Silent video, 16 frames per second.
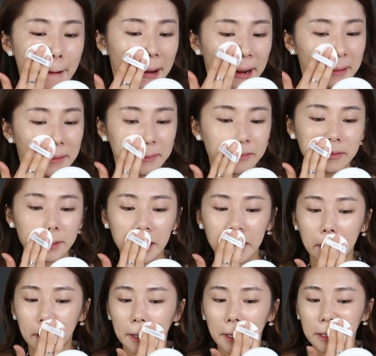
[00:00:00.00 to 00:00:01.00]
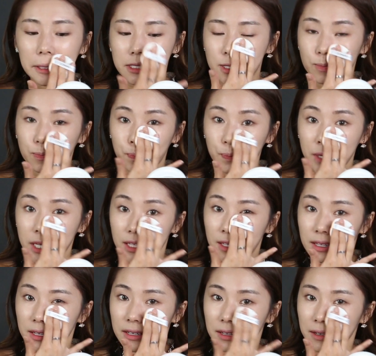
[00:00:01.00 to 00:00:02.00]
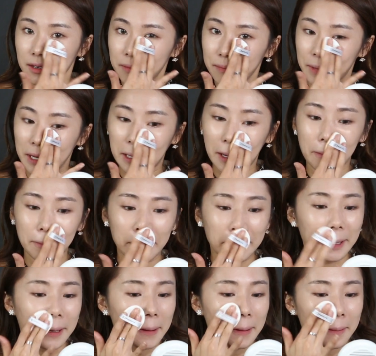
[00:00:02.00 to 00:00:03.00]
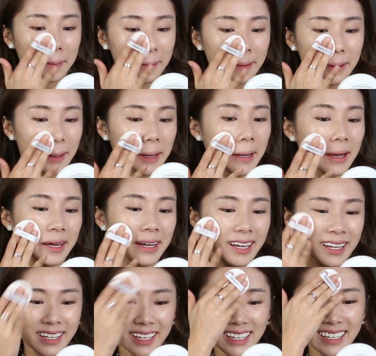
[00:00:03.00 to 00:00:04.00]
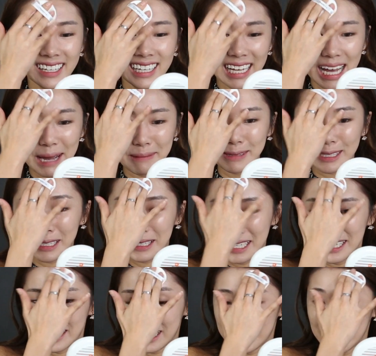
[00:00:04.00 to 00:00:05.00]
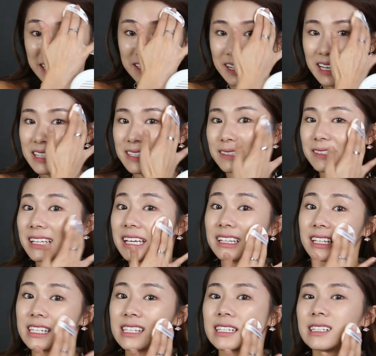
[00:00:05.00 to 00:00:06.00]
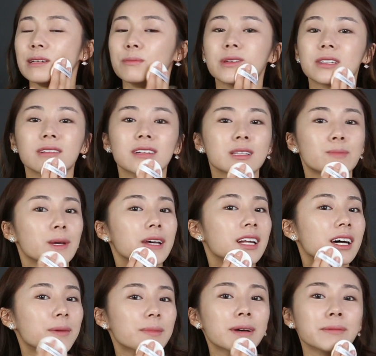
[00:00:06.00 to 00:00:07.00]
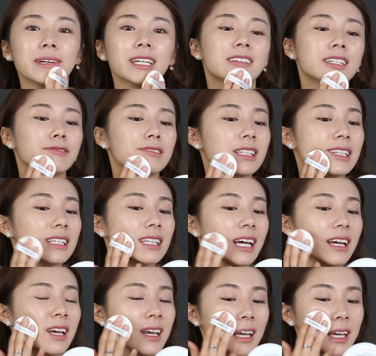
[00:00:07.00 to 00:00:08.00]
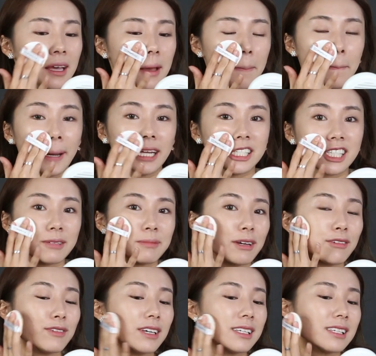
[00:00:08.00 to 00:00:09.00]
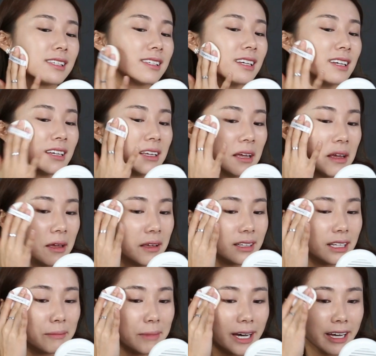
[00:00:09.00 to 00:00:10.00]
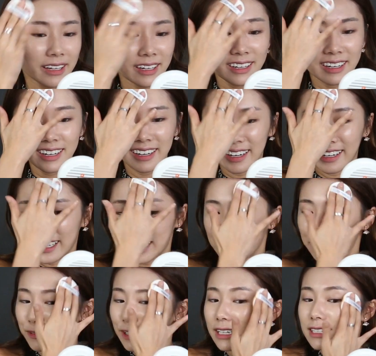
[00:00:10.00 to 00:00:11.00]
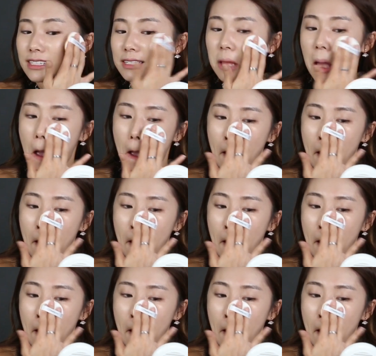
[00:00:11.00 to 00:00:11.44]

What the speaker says: And I'm like speed makeup right now. I'm talking so that you guys know that this clip is not sped up. I'm actually really like punching my face damn hard, damn fast.